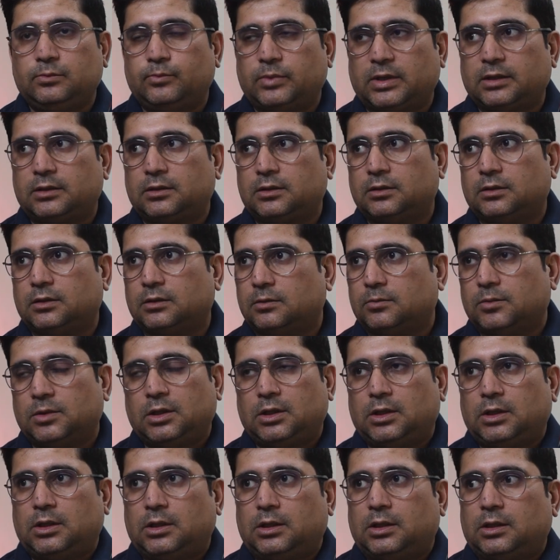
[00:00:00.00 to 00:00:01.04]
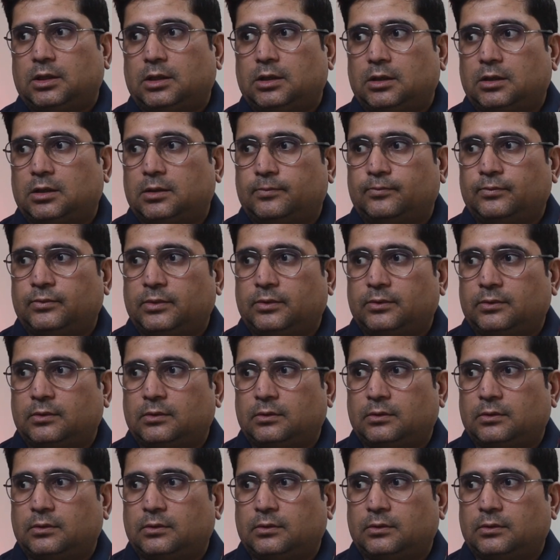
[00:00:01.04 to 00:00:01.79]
but um,